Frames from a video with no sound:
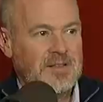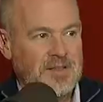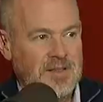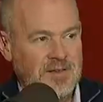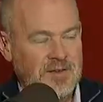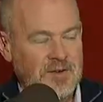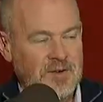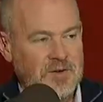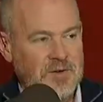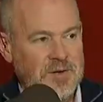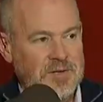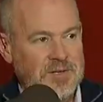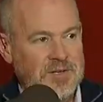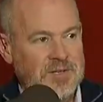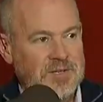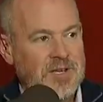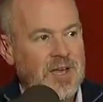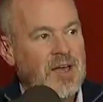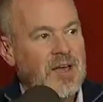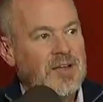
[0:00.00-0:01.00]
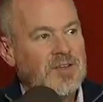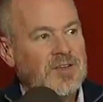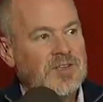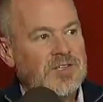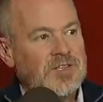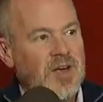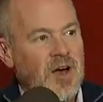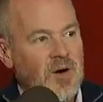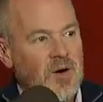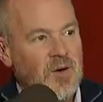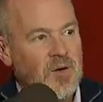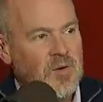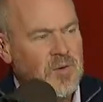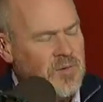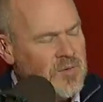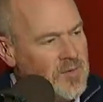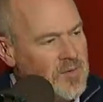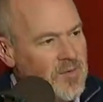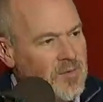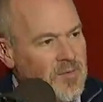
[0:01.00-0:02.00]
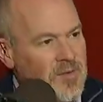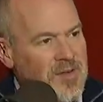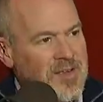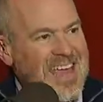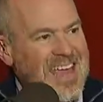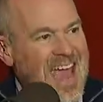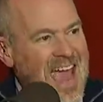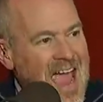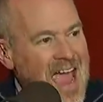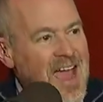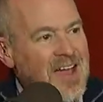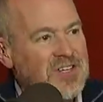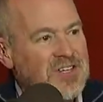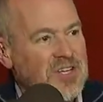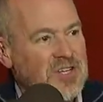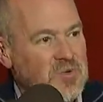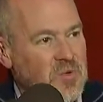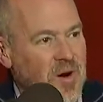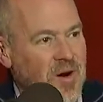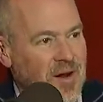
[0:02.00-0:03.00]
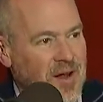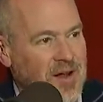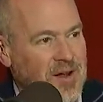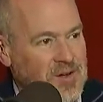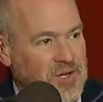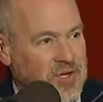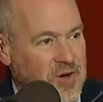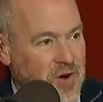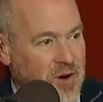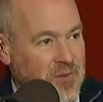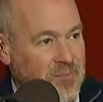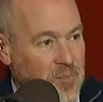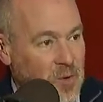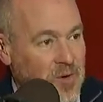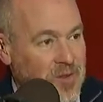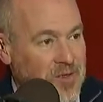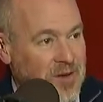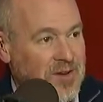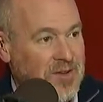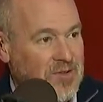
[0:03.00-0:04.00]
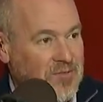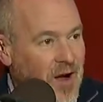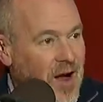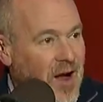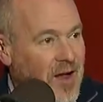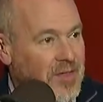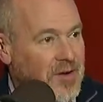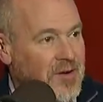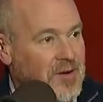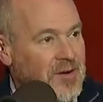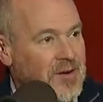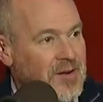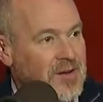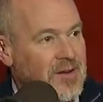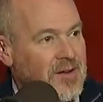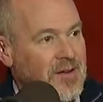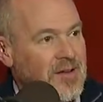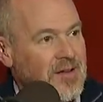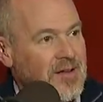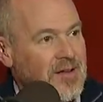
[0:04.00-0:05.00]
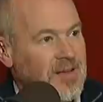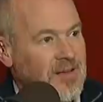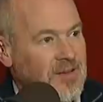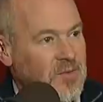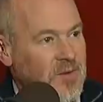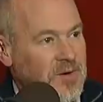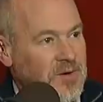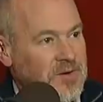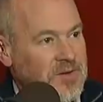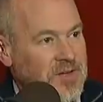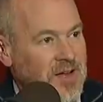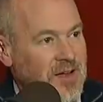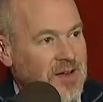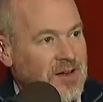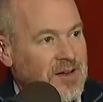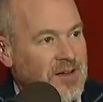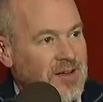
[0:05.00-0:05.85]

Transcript: These are choices. Yeah. So but last night, Cage is wearing a shirt more than his father, is what you're saying.